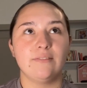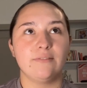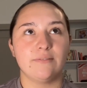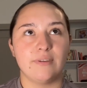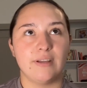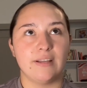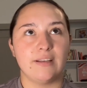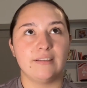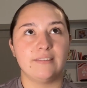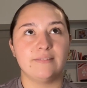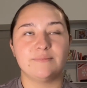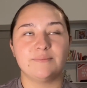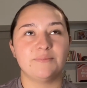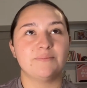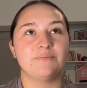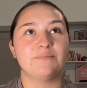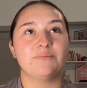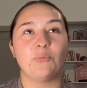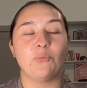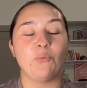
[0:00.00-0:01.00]
Ready?
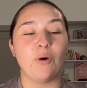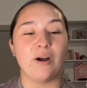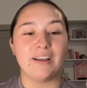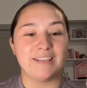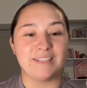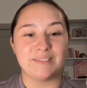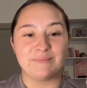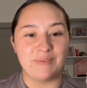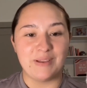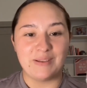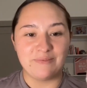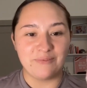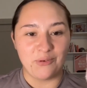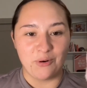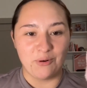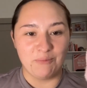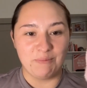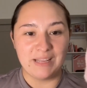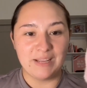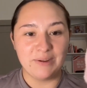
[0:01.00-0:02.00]
What is meant
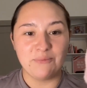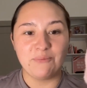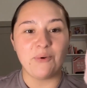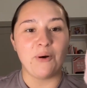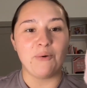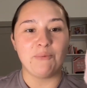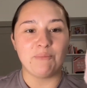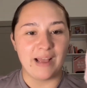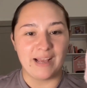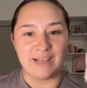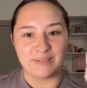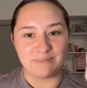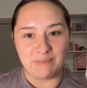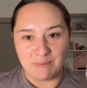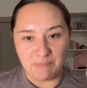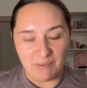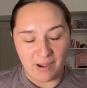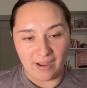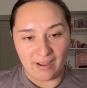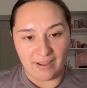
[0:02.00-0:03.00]
for me won't pass me
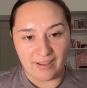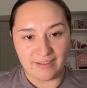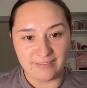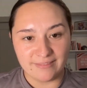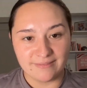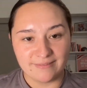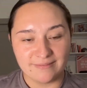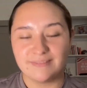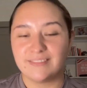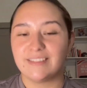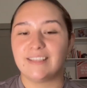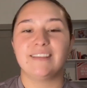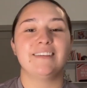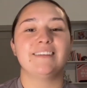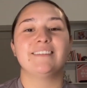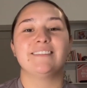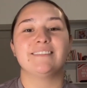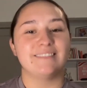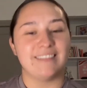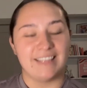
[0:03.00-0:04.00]
by.
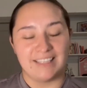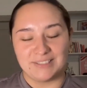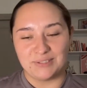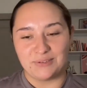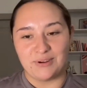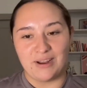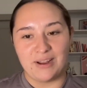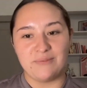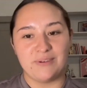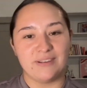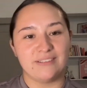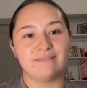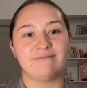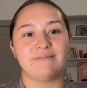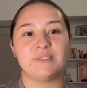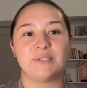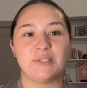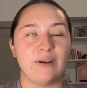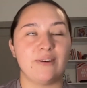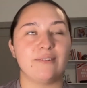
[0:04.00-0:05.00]
That's a great one.
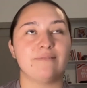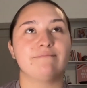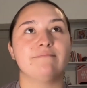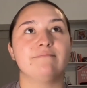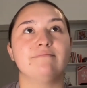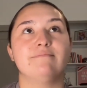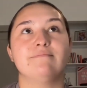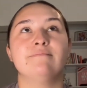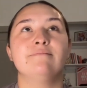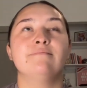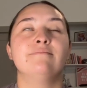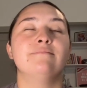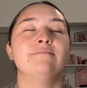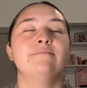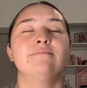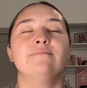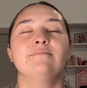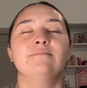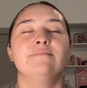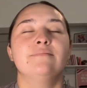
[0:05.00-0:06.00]
So
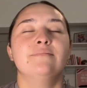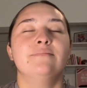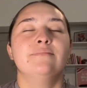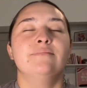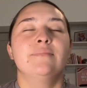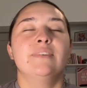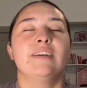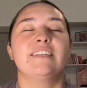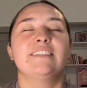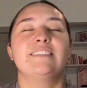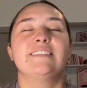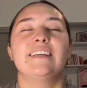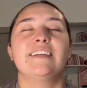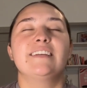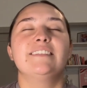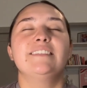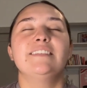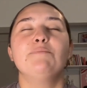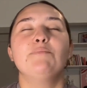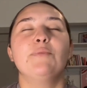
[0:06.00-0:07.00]
let's take a
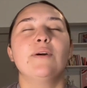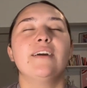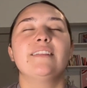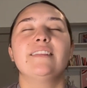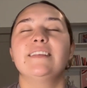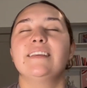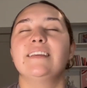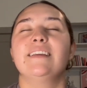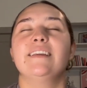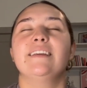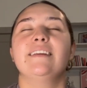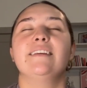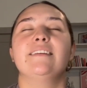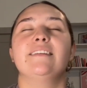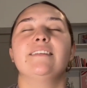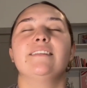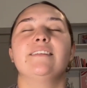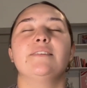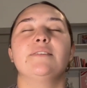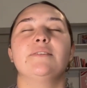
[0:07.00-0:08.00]
deep breath
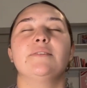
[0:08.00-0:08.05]
in